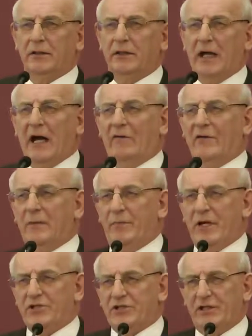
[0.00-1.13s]
you have the
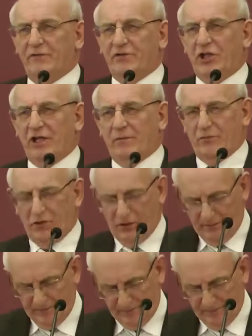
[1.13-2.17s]
epistle of James.